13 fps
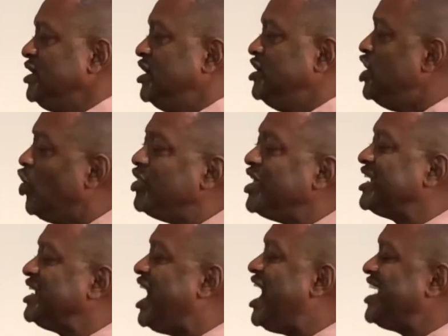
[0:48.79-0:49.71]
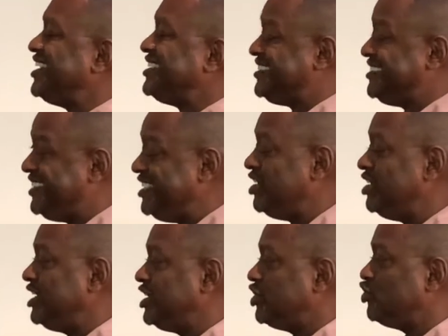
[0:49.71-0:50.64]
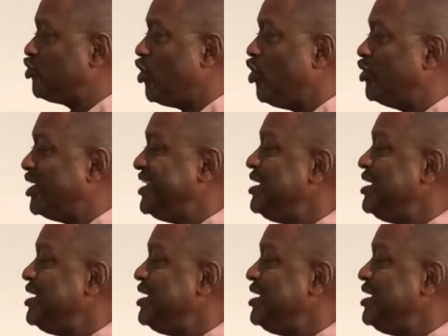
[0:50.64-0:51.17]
Know that God is still in control and